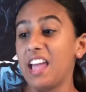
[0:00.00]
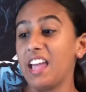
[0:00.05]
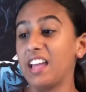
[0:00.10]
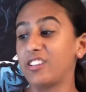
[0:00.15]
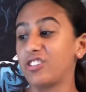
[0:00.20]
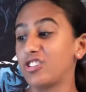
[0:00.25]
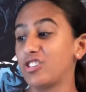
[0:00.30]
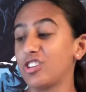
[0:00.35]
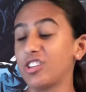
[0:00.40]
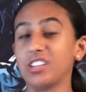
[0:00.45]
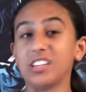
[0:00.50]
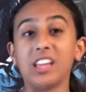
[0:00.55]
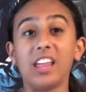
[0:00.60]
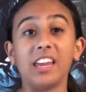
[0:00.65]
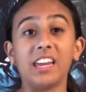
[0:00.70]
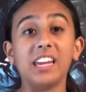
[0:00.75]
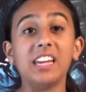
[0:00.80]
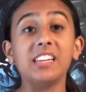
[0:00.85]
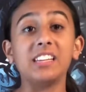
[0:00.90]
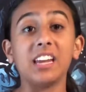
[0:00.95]
it's just,
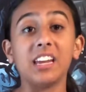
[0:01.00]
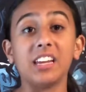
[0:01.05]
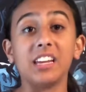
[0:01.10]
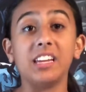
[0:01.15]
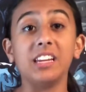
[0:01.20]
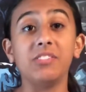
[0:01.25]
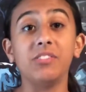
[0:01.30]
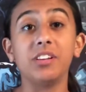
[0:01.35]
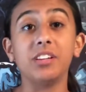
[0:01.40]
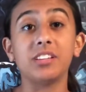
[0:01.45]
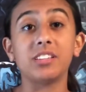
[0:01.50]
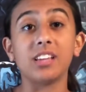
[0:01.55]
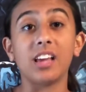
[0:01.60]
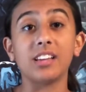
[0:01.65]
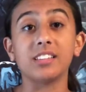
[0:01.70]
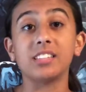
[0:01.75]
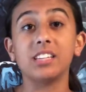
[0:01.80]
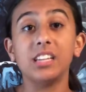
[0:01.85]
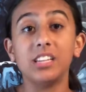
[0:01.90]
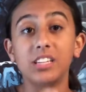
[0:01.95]
he even
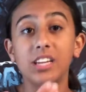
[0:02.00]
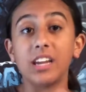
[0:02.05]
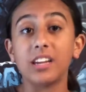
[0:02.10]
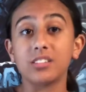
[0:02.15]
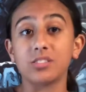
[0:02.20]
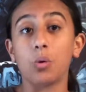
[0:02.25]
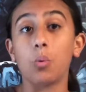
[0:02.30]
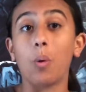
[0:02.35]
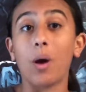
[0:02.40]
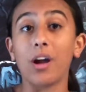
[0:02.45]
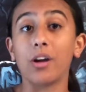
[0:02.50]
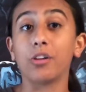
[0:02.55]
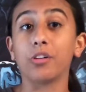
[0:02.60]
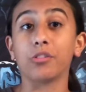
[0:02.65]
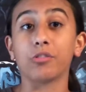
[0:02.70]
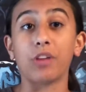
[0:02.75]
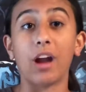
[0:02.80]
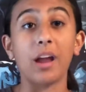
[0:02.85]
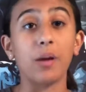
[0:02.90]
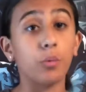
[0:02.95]
says he takes a while
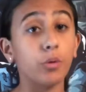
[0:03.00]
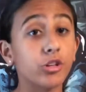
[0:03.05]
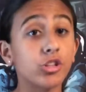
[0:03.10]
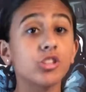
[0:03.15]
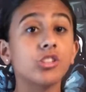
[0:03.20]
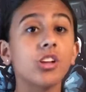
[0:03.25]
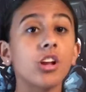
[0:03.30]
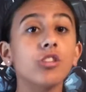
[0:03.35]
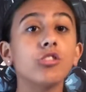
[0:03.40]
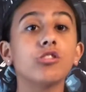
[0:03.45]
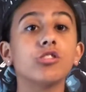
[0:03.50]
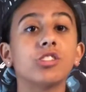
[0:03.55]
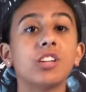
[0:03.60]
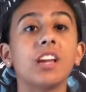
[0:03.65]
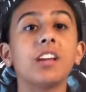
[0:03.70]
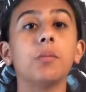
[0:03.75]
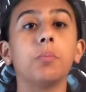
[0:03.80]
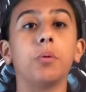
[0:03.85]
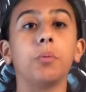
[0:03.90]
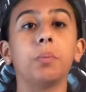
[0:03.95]
to write, which is
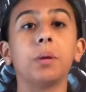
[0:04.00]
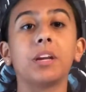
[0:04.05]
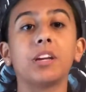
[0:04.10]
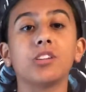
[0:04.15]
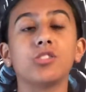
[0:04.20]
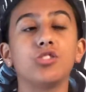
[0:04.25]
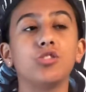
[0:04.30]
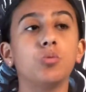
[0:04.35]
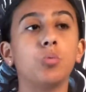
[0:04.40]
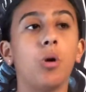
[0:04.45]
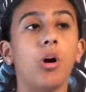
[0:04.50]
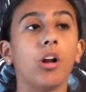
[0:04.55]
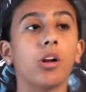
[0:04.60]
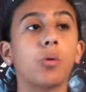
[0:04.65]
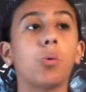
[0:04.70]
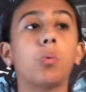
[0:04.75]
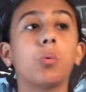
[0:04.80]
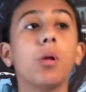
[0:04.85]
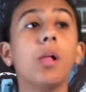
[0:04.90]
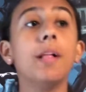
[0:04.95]
understandable because you want
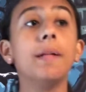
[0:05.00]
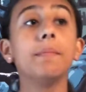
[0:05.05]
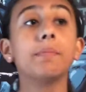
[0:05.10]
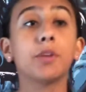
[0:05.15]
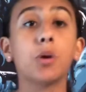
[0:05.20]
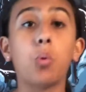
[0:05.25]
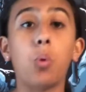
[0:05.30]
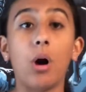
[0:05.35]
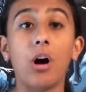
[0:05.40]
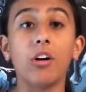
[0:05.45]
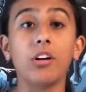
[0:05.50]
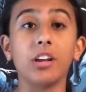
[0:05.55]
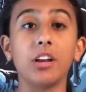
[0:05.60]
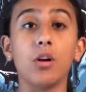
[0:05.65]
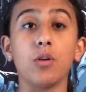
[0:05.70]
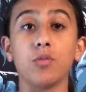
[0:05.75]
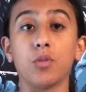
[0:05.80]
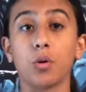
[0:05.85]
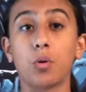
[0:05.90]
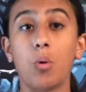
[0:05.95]
quality
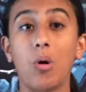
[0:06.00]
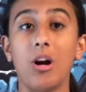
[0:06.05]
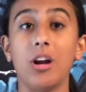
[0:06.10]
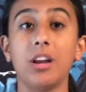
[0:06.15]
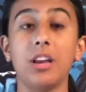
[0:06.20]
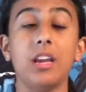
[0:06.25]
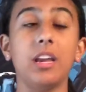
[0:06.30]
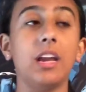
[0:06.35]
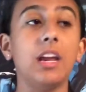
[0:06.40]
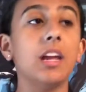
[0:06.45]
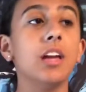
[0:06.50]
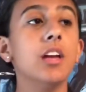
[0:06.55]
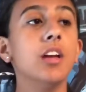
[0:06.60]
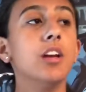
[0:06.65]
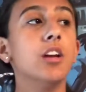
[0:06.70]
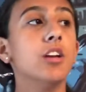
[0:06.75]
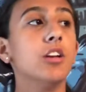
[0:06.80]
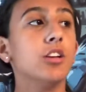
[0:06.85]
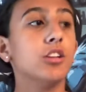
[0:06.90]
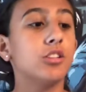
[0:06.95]
over quantity.
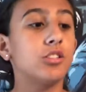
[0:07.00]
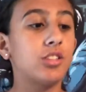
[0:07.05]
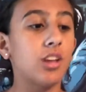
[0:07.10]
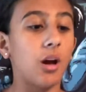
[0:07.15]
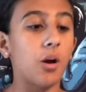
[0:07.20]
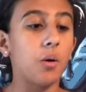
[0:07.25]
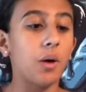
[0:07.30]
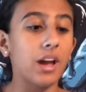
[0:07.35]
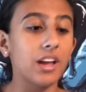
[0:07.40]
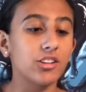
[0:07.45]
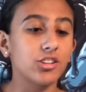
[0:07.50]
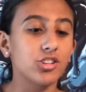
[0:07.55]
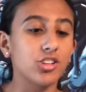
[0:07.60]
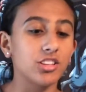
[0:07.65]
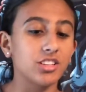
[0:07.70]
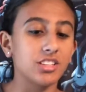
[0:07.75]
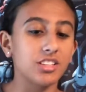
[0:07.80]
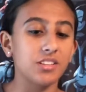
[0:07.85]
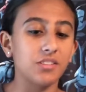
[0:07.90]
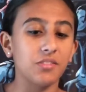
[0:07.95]
So it's
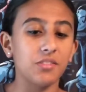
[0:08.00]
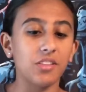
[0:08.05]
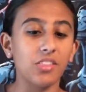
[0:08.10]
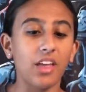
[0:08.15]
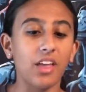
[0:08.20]
just